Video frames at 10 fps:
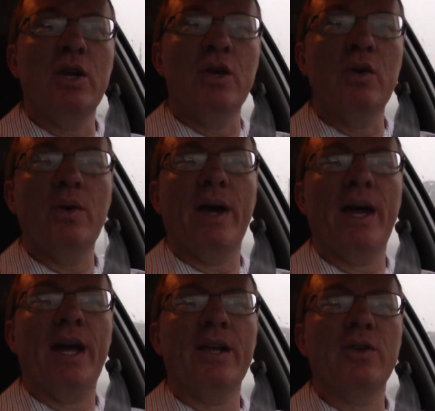you
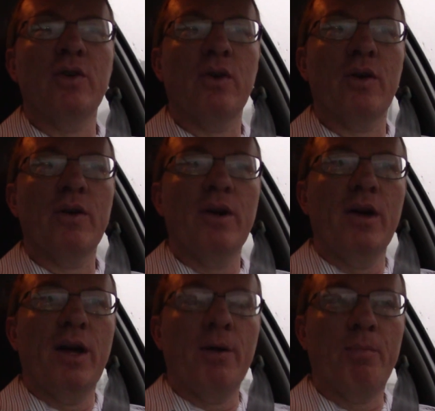and your
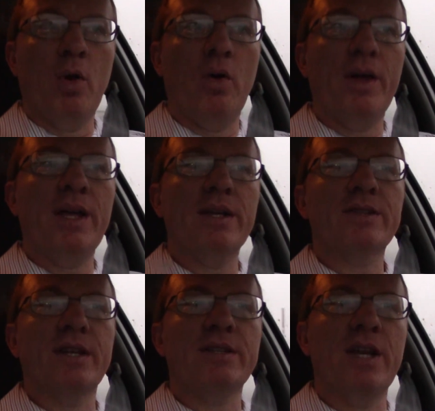
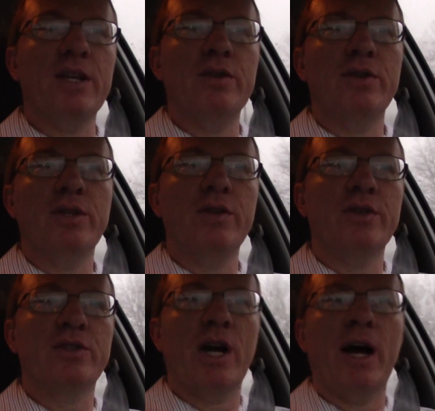employees continue to do
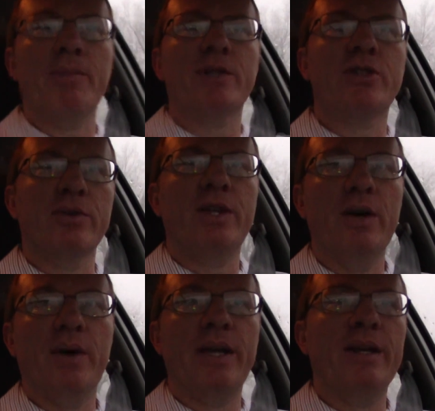the job that you're
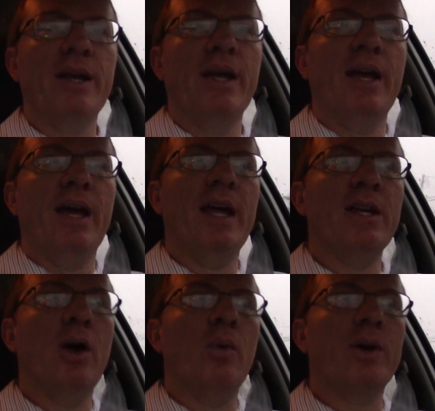doing
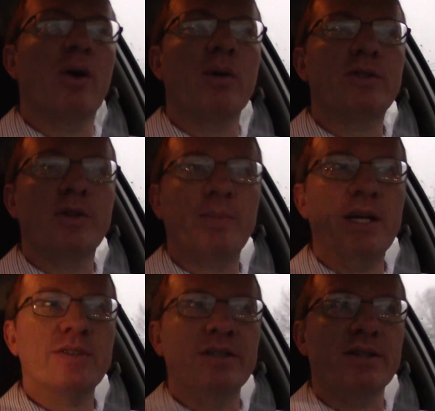and no one hurts your
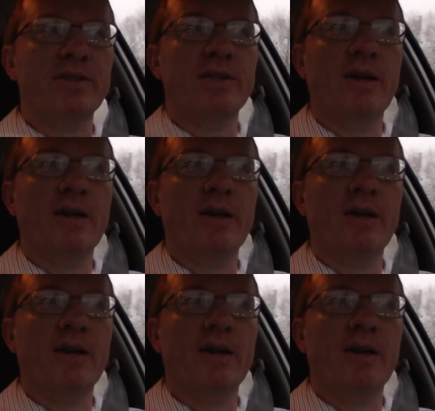business.